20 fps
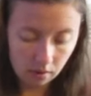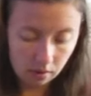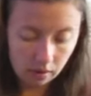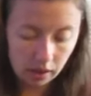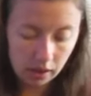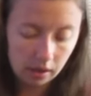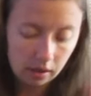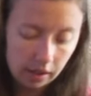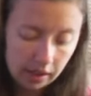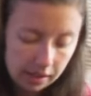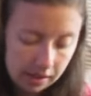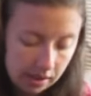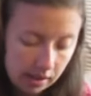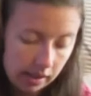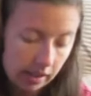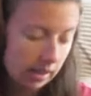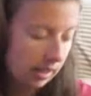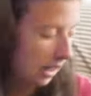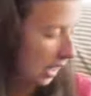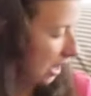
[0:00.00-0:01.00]
Right, let's
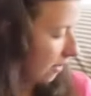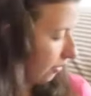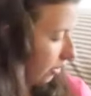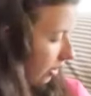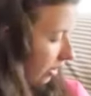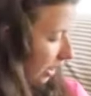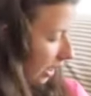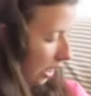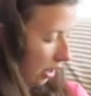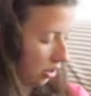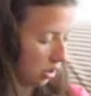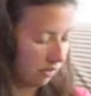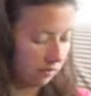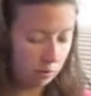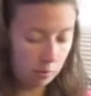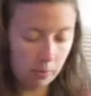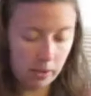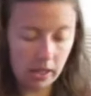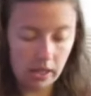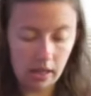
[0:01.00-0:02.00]
get everything out of
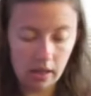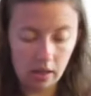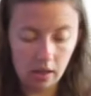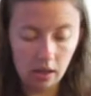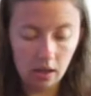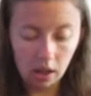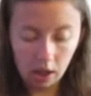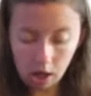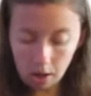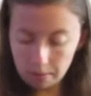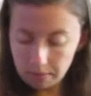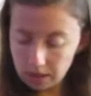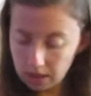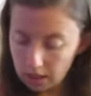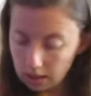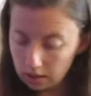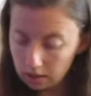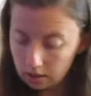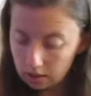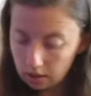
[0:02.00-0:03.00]
the way. Come
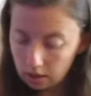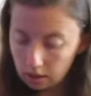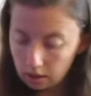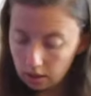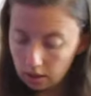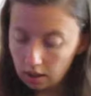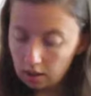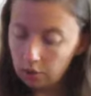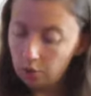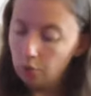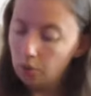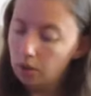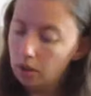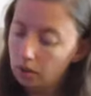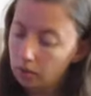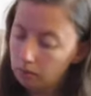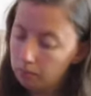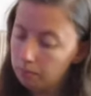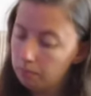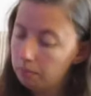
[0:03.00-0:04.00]
here. No.
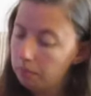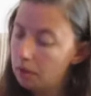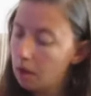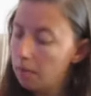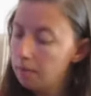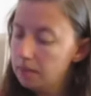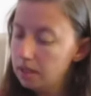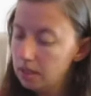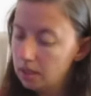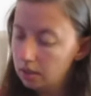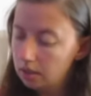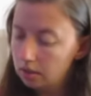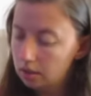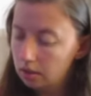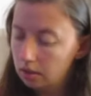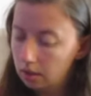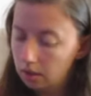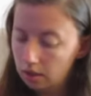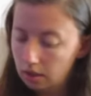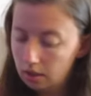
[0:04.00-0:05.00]
Come here.
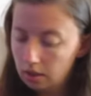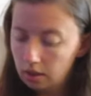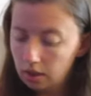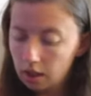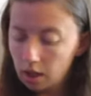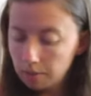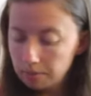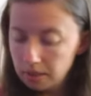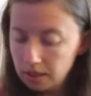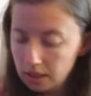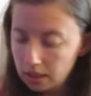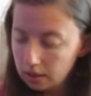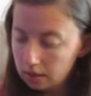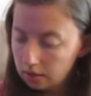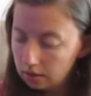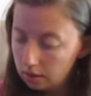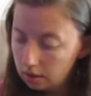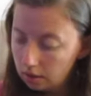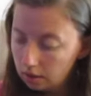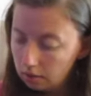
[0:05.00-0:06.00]
Come here,
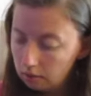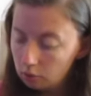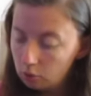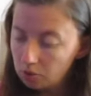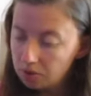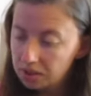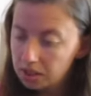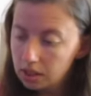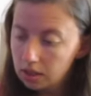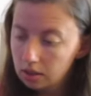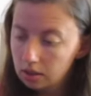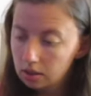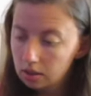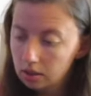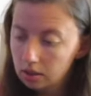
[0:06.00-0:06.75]
Roxy.